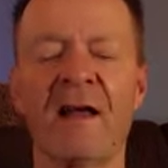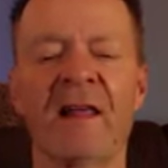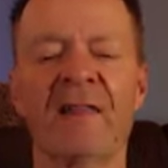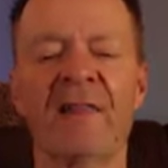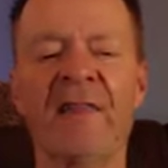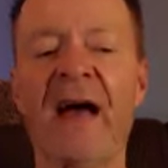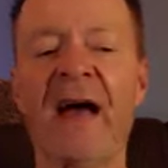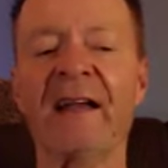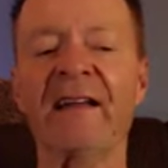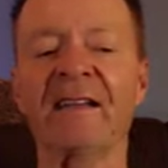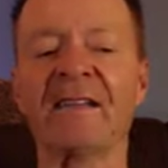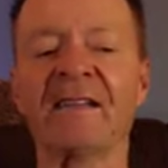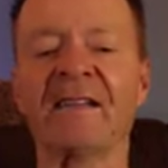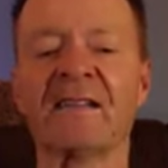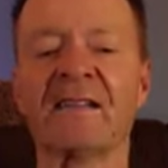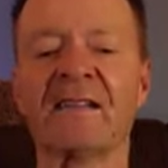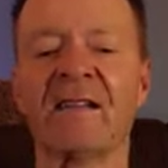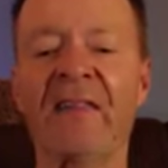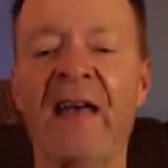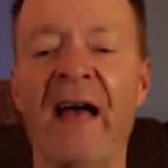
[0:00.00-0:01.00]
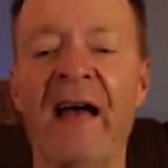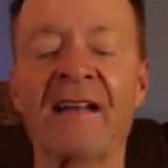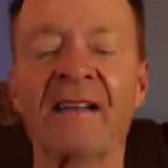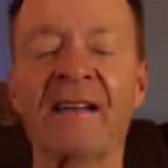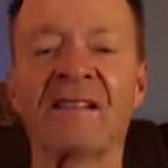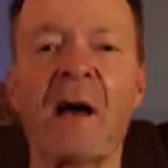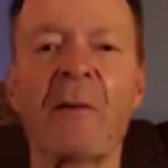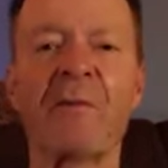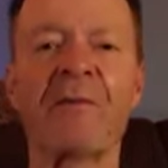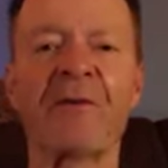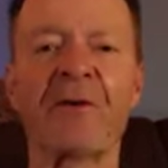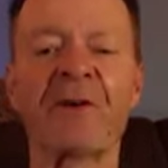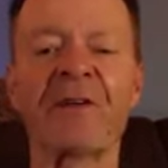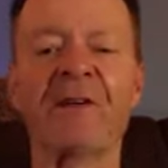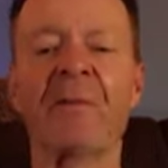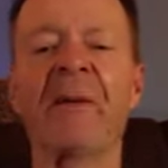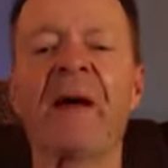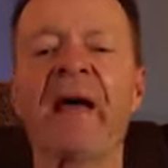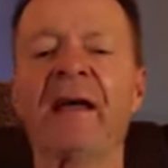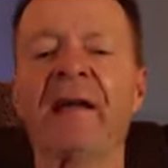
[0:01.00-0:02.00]
that is, that is up for
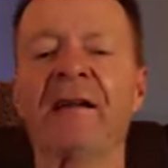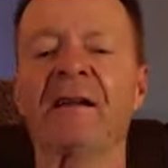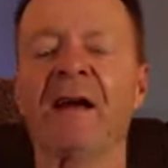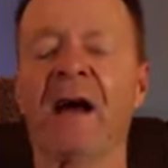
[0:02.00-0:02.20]
debate.